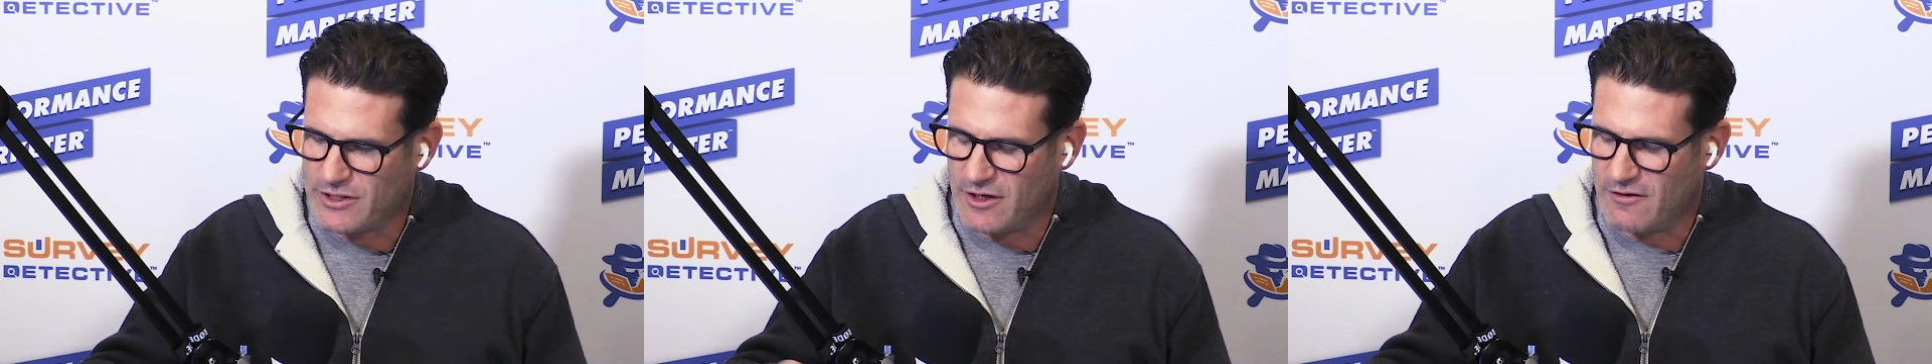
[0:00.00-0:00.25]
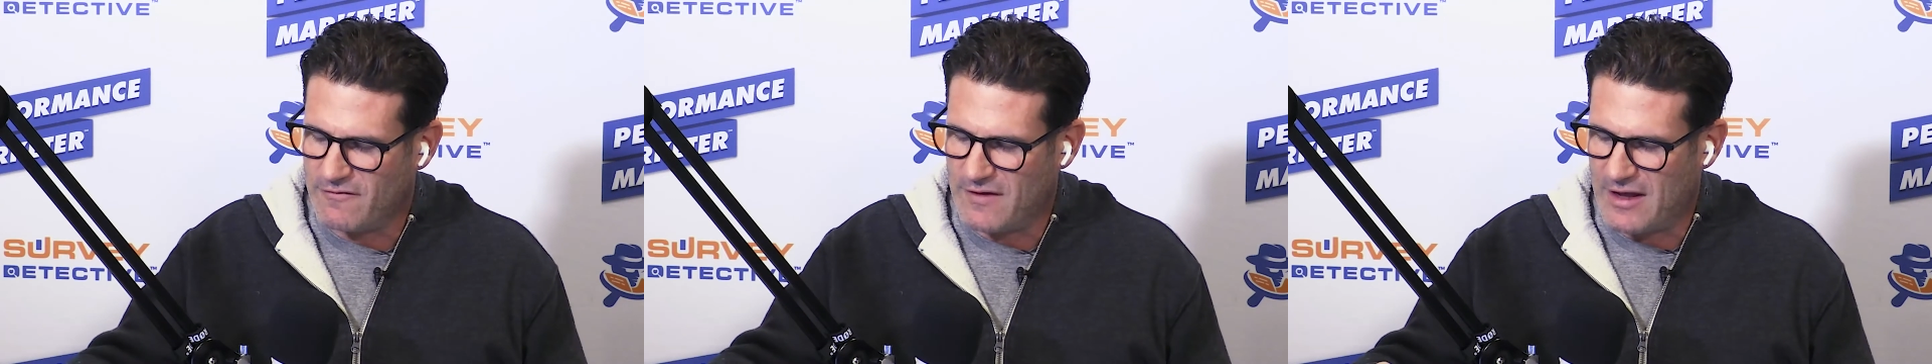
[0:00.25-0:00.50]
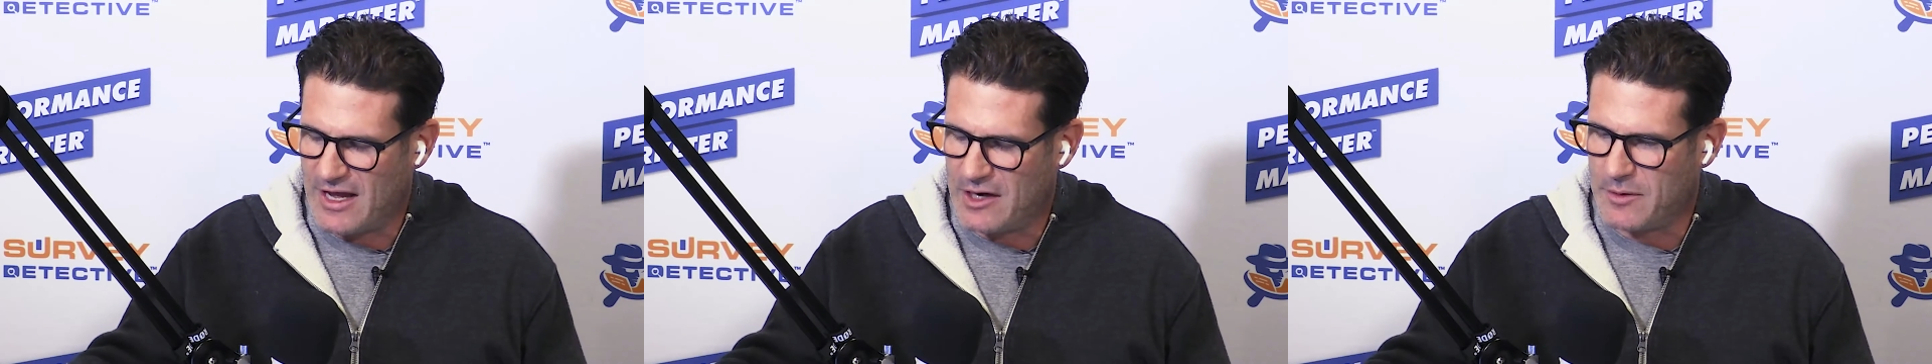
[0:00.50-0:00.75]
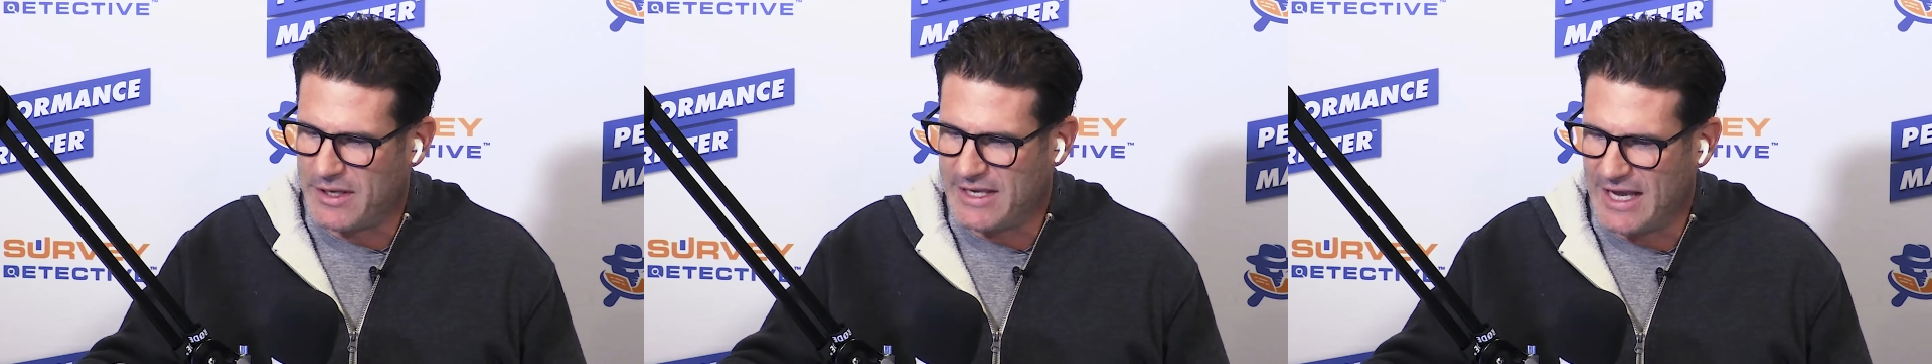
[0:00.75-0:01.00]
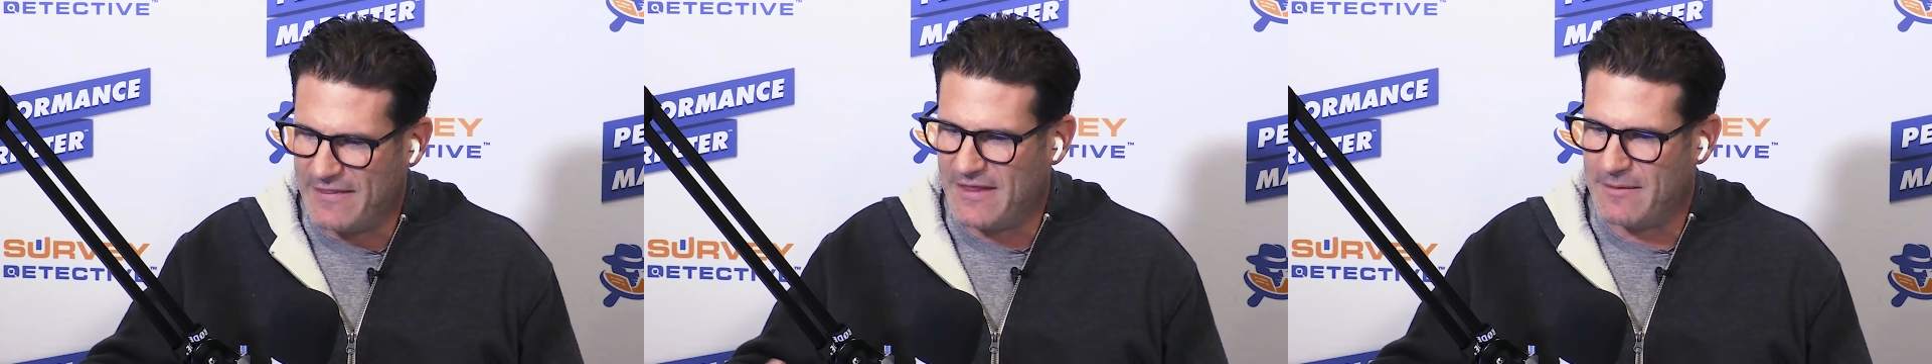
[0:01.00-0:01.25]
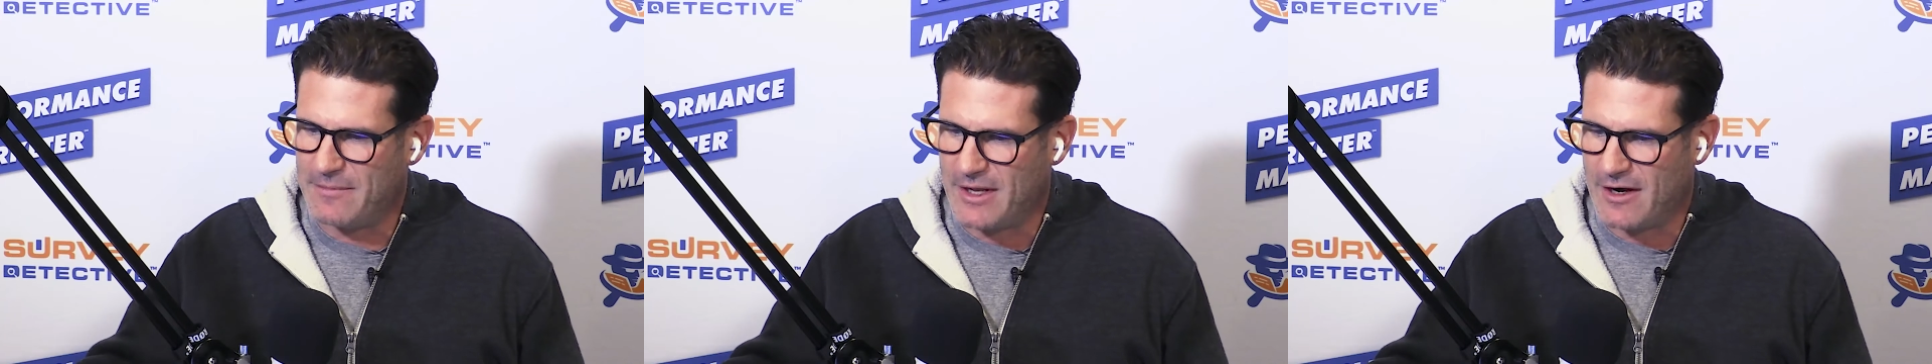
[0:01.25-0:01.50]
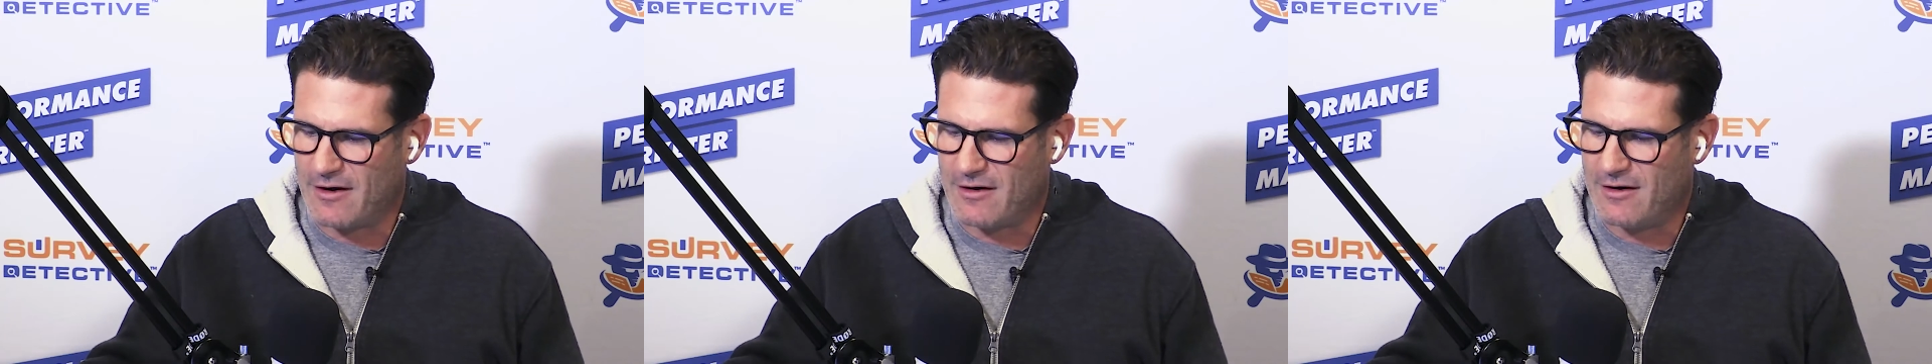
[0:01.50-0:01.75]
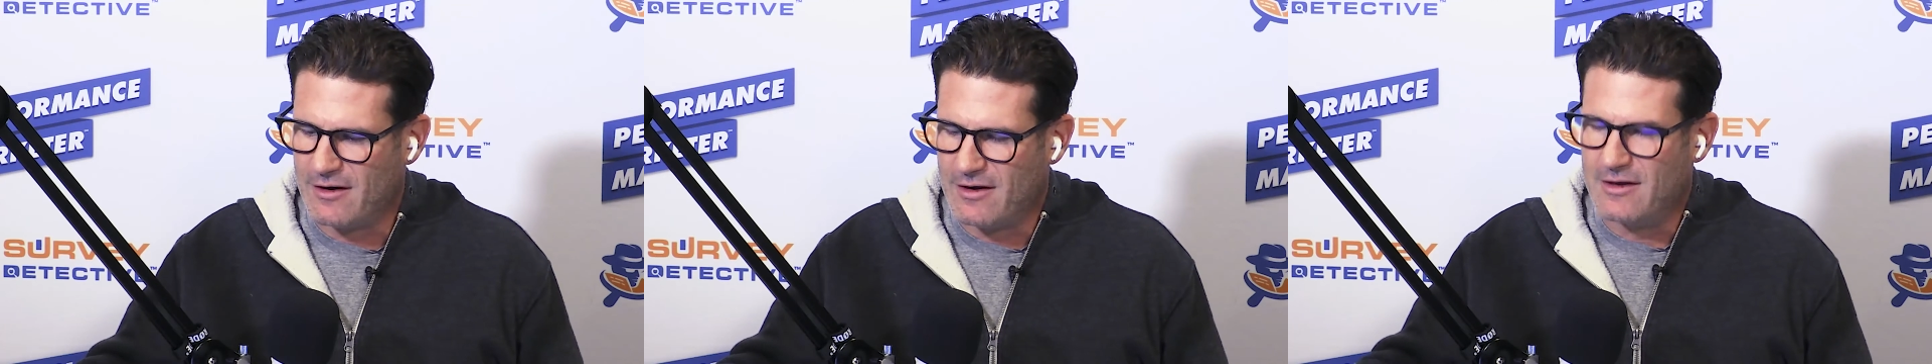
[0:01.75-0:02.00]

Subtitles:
of how do I get them there?